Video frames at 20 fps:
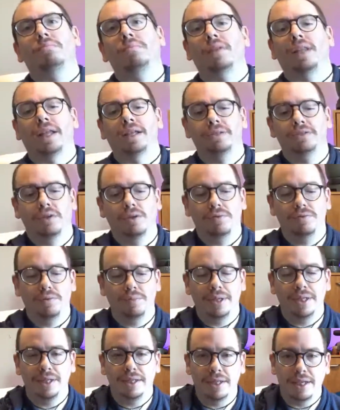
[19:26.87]
that's all for
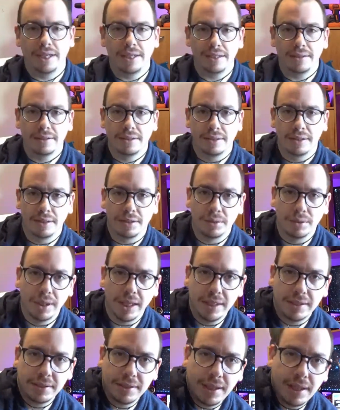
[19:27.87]
me today. Until
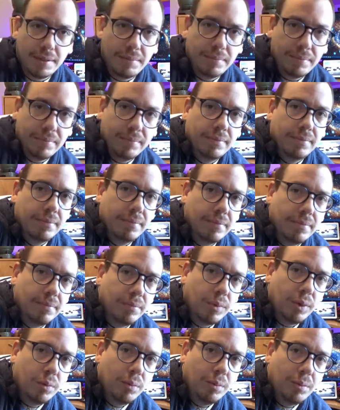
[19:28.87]
next time,
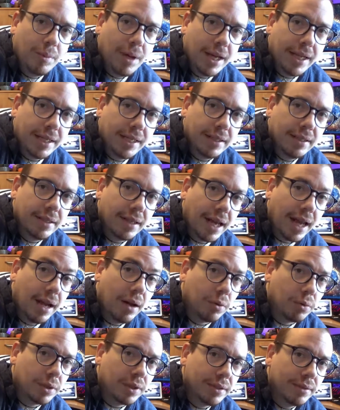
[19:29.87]
Moon and Mike,
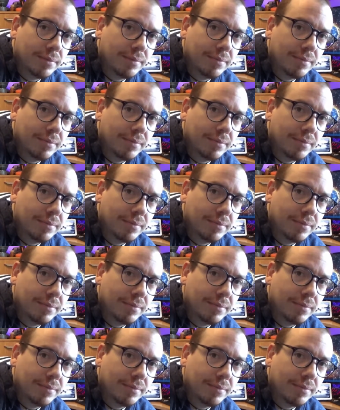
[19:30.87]
out.